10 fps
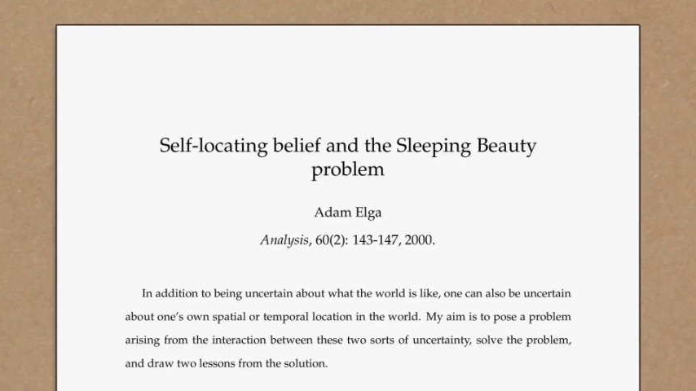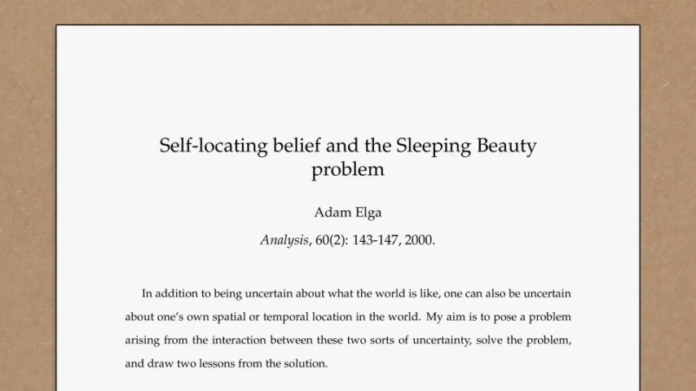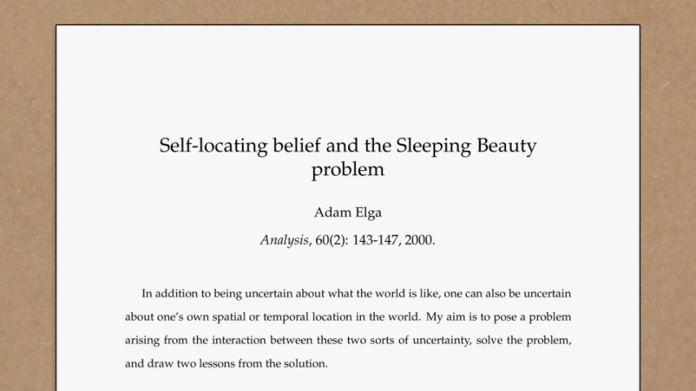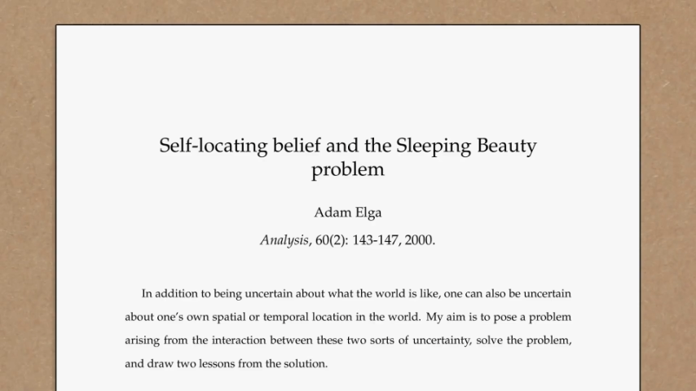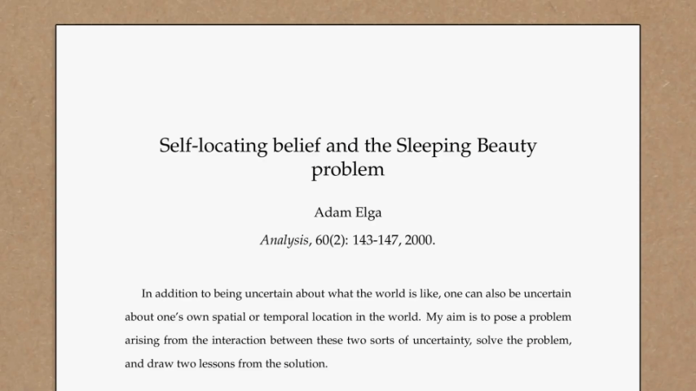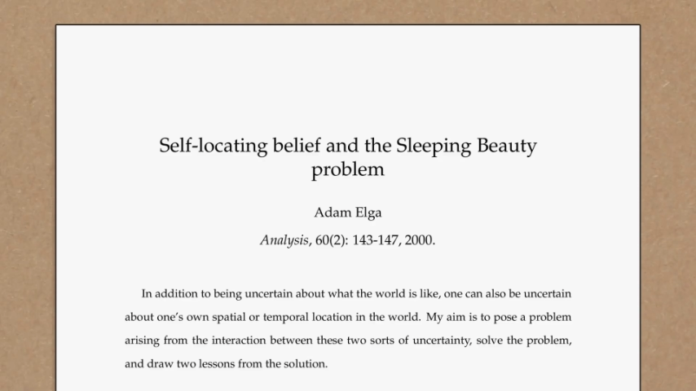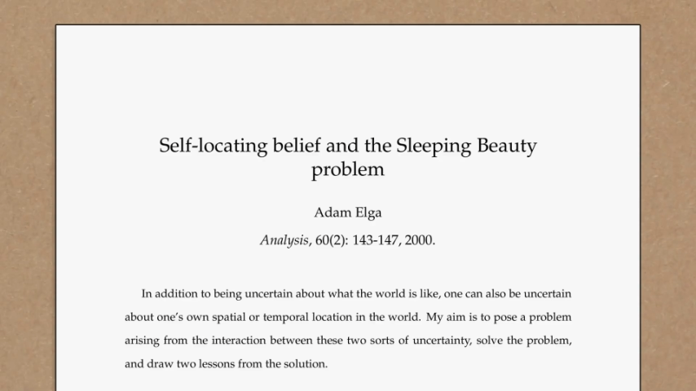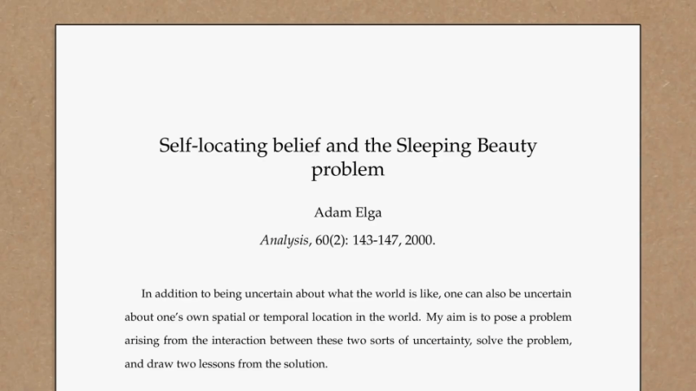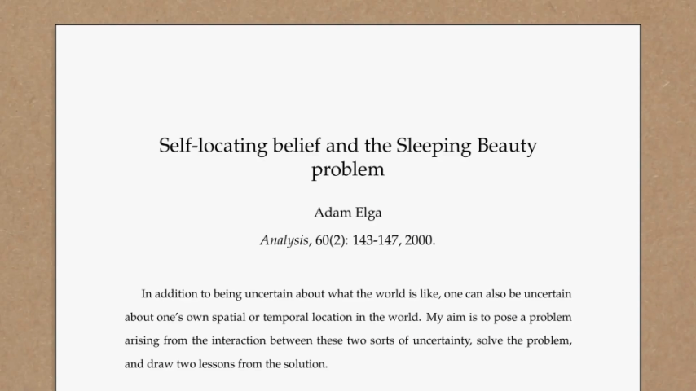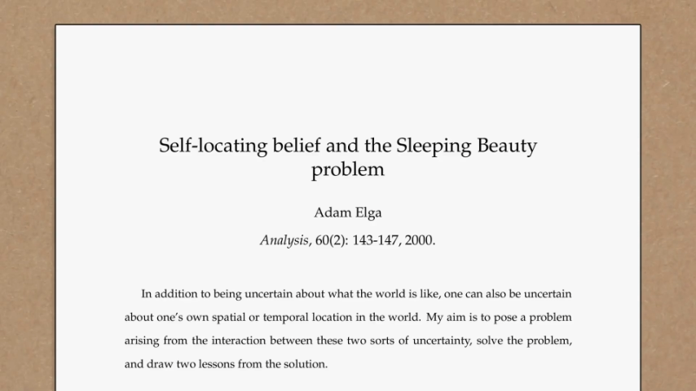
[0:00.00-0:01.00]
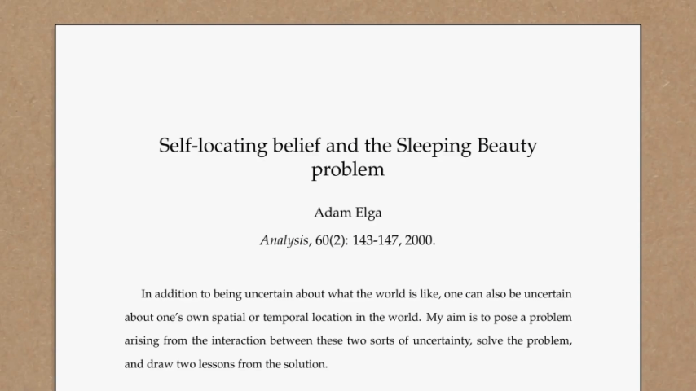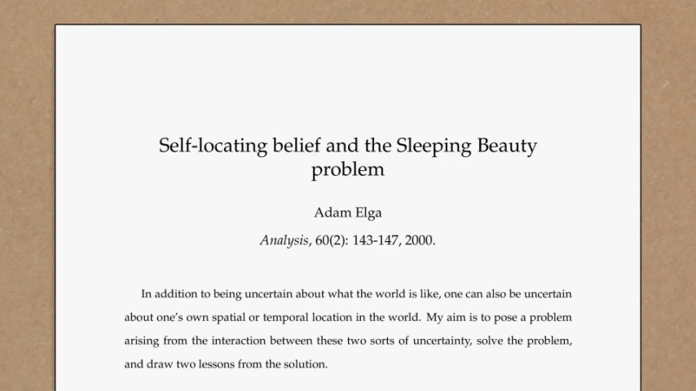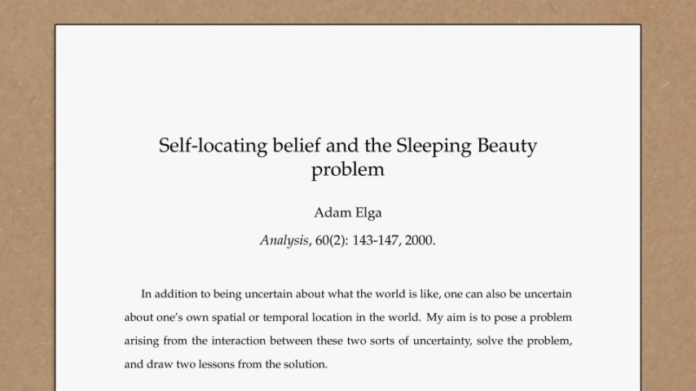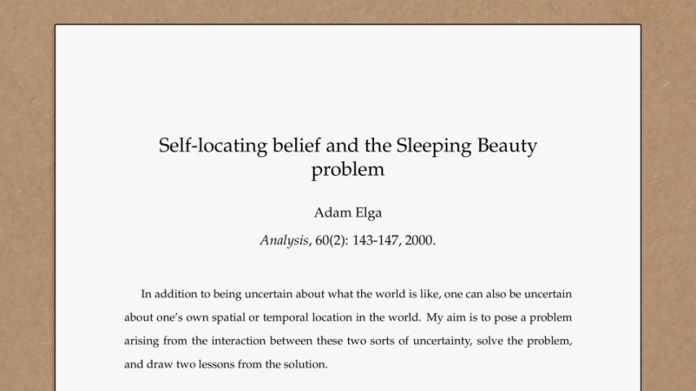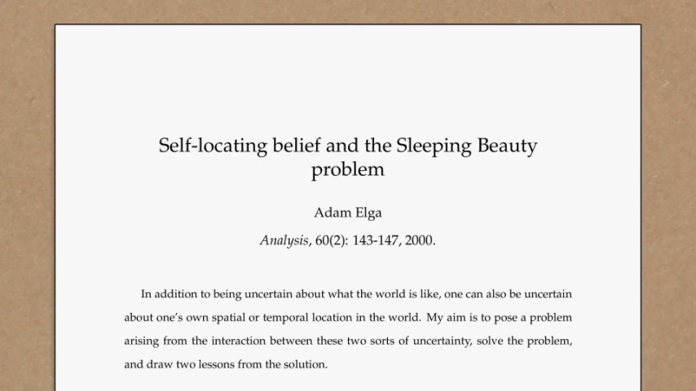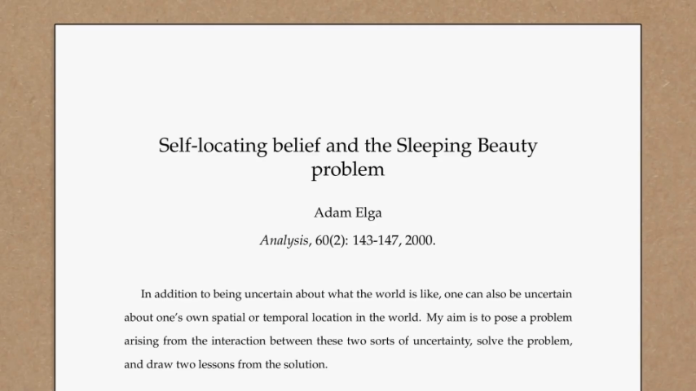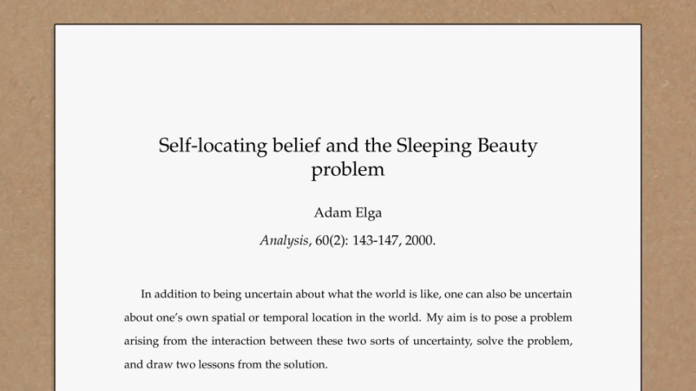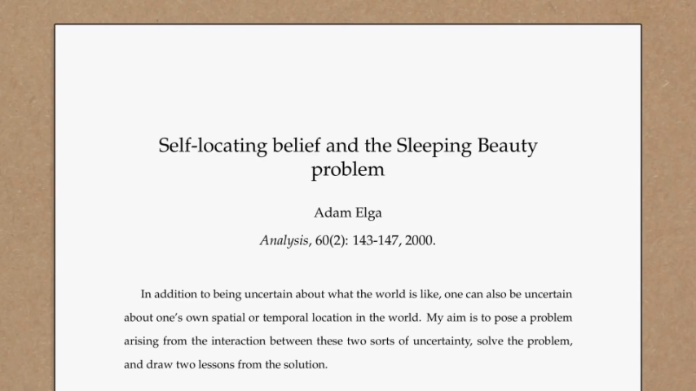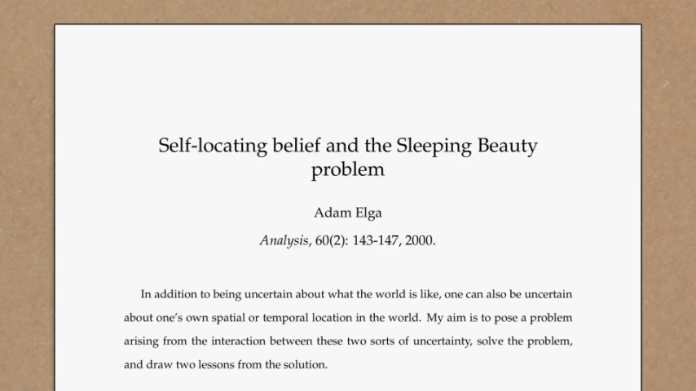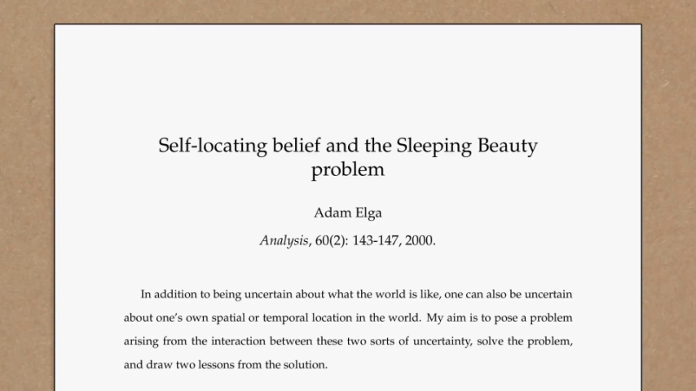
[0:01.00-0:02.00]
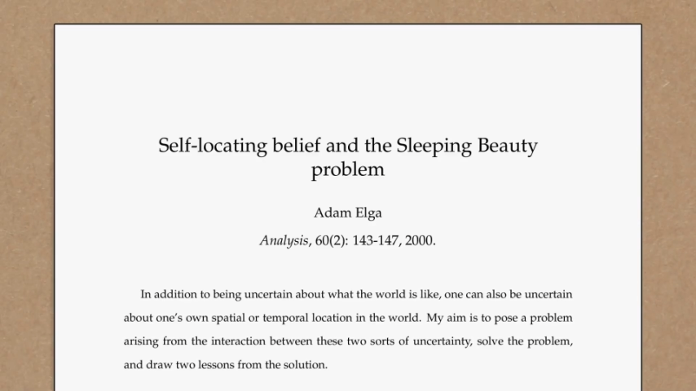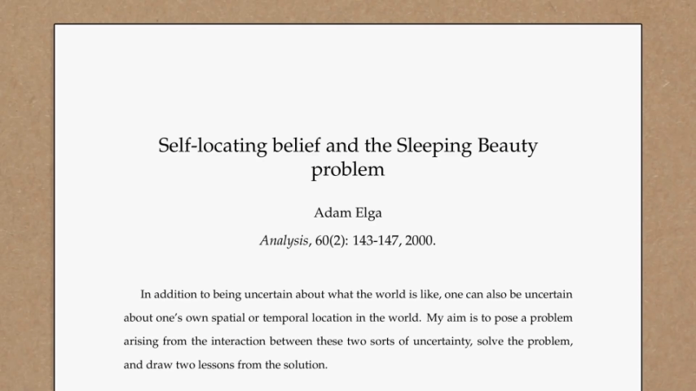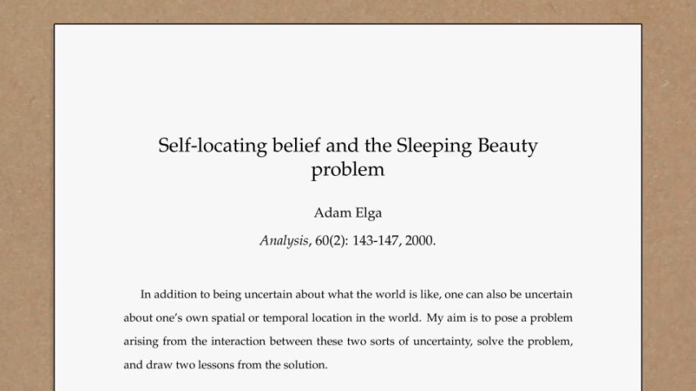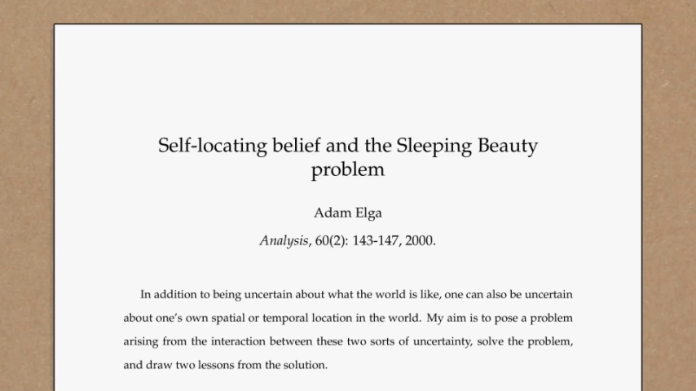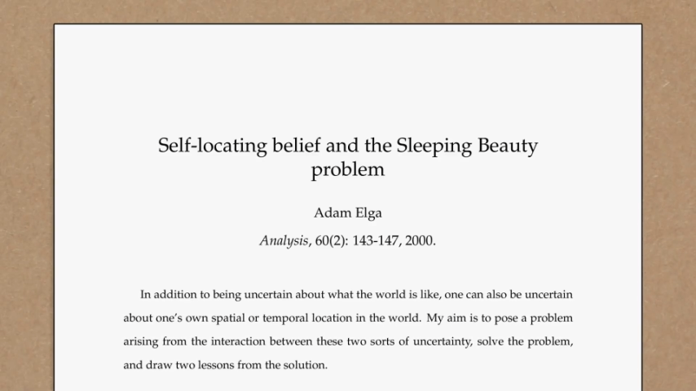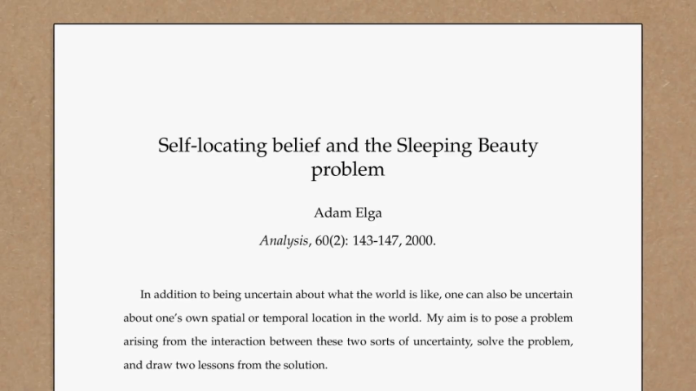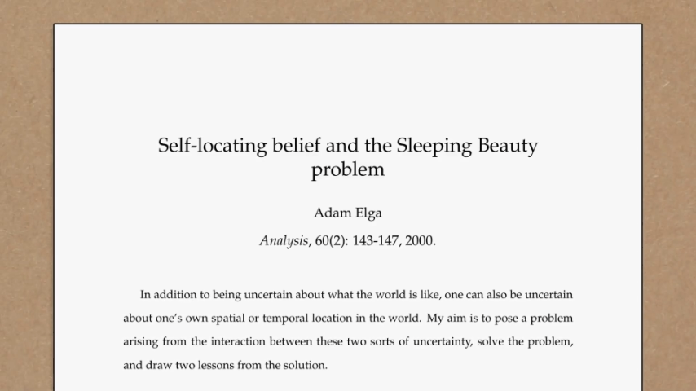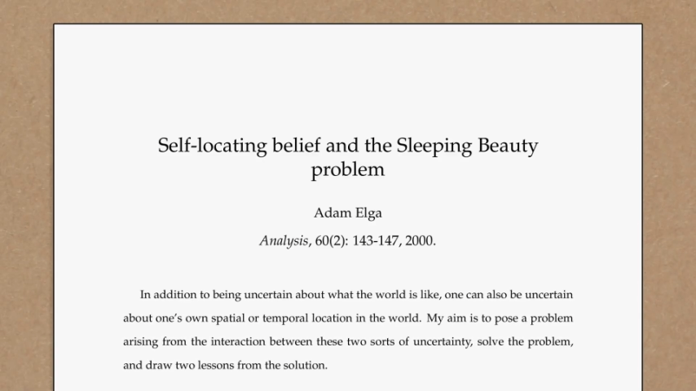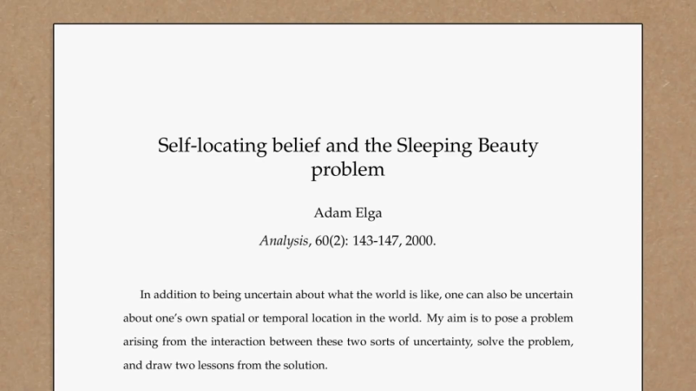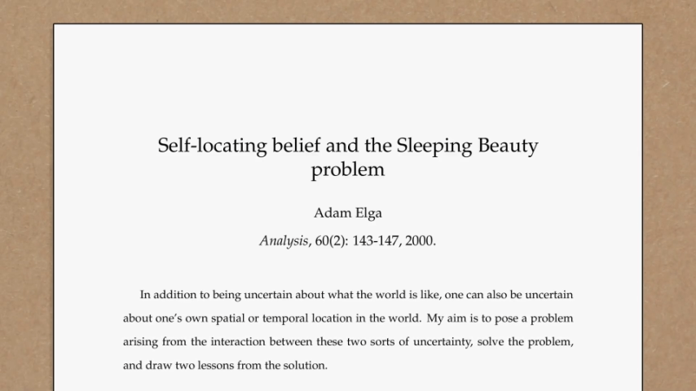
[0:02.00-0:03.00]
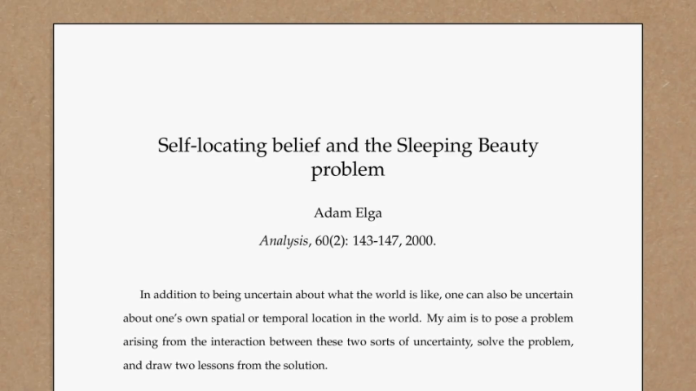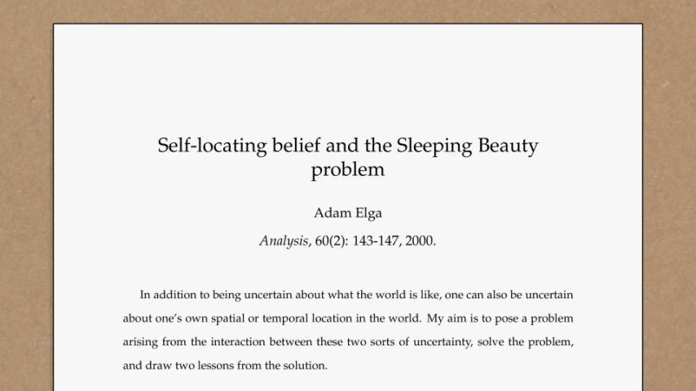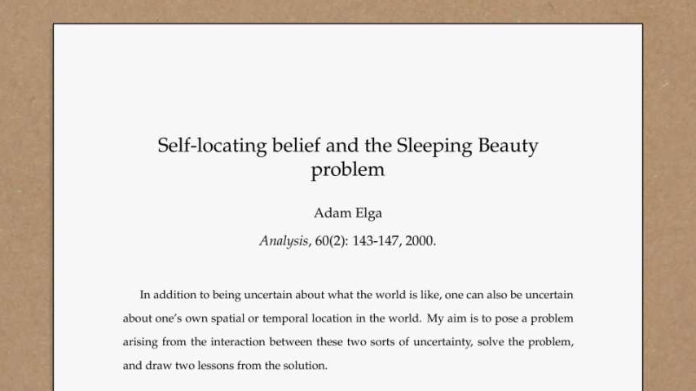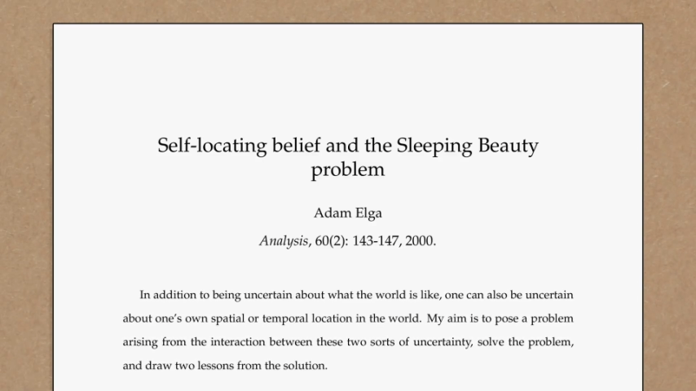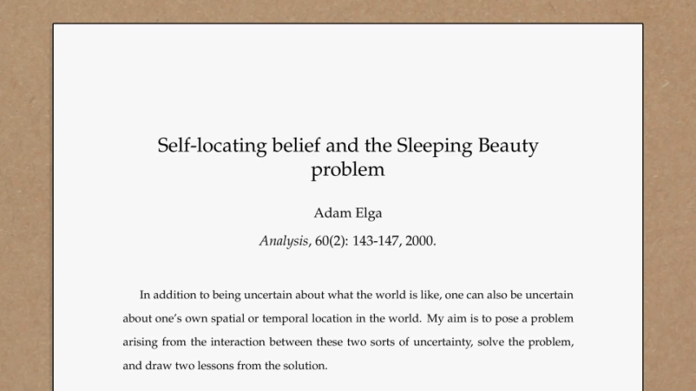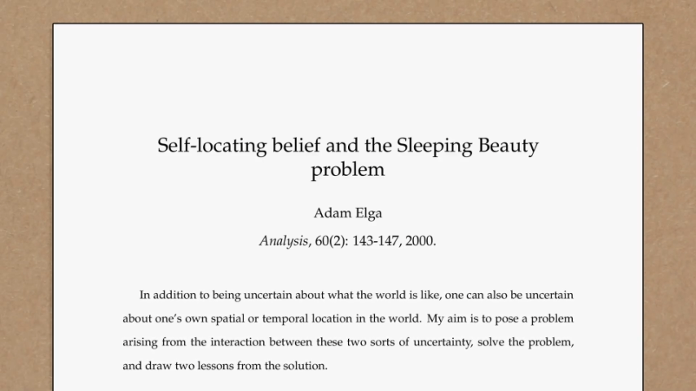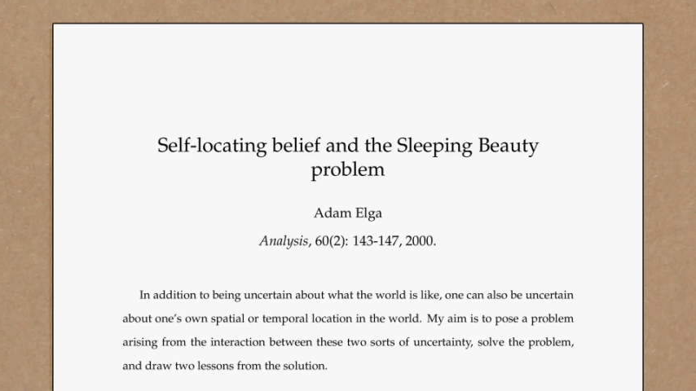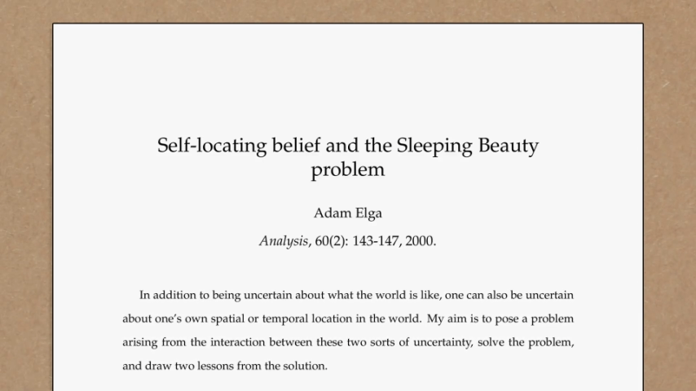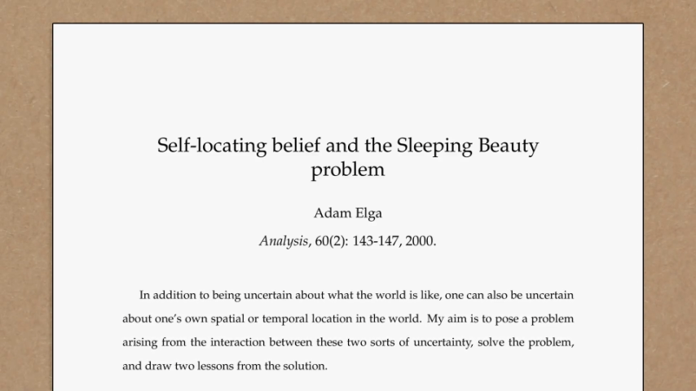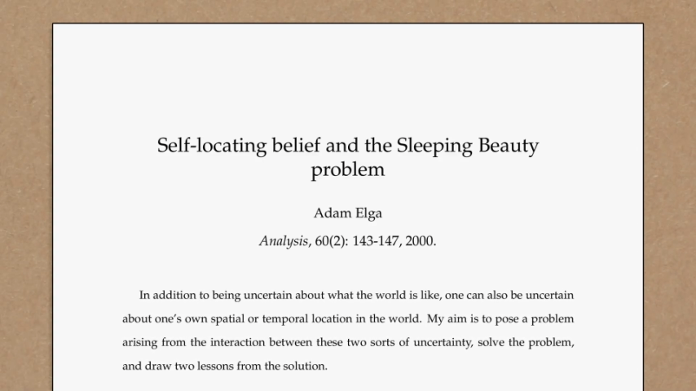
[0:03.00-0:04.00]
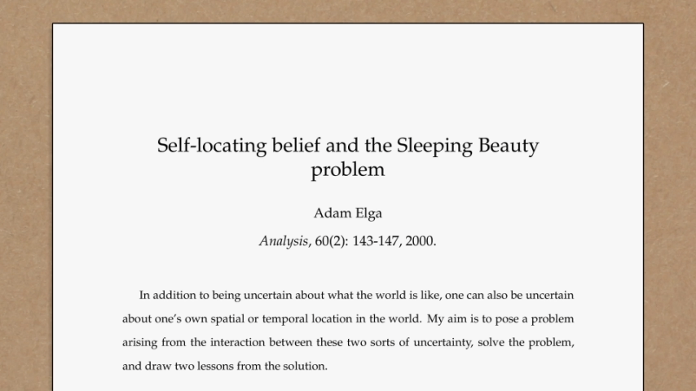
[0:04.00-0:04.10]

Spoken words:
Nobody's mouth can be seen.